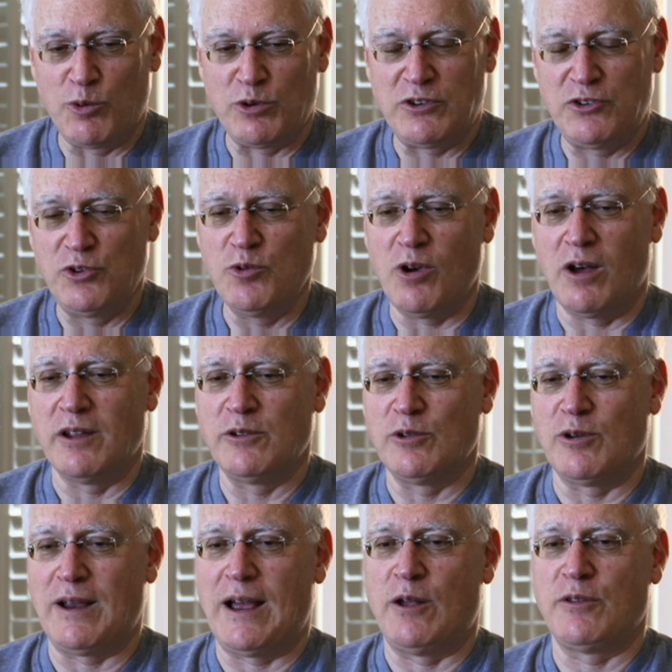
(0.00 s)
There were two
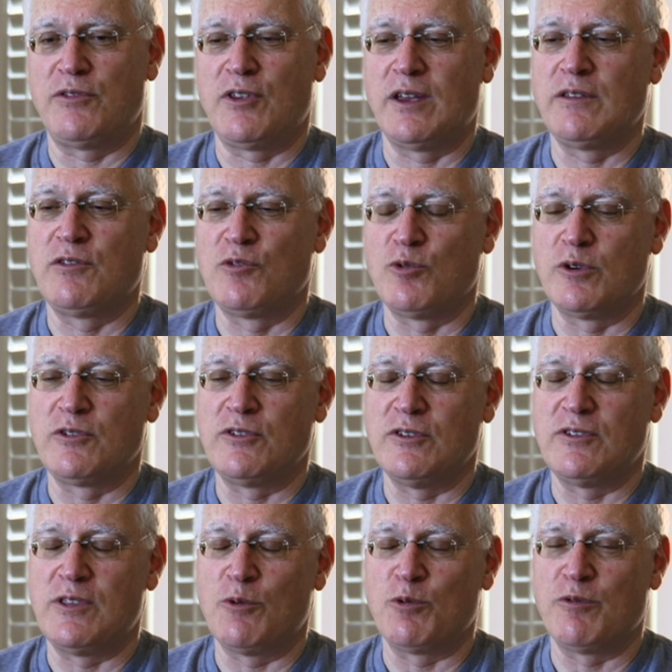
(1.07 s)
other outside
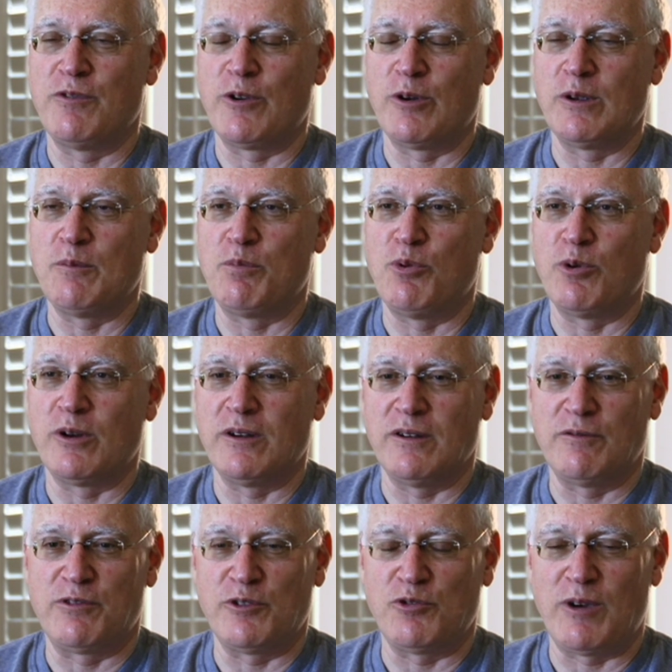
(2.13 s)
sources that were very
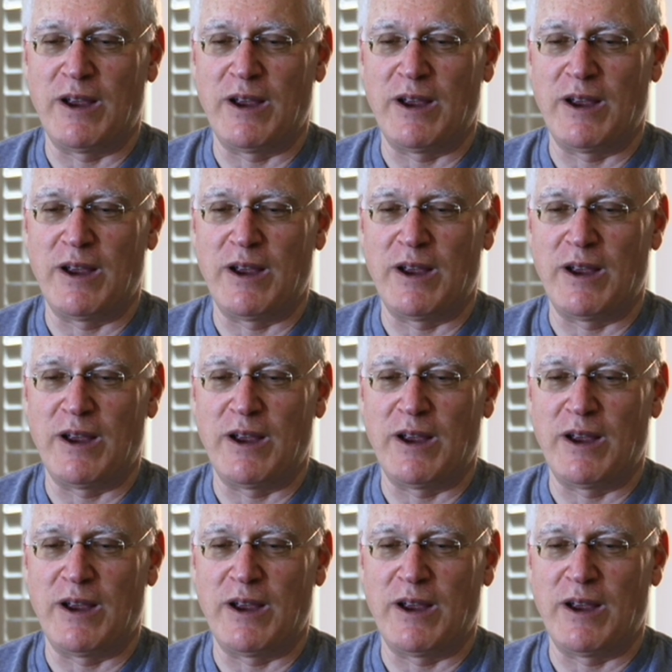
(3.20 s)
important for